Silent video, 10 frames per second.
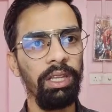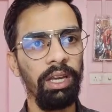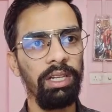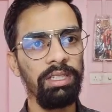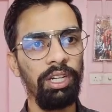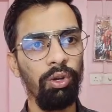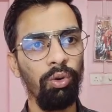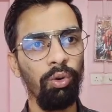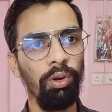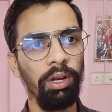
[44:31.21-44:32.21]
the LCD
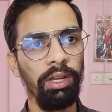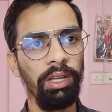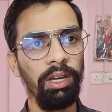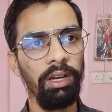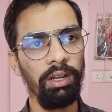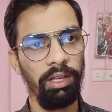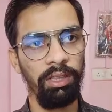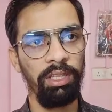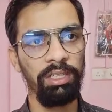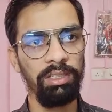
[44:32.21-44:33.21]
code here
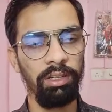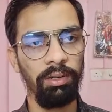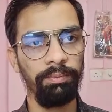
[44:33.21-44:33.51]
in this.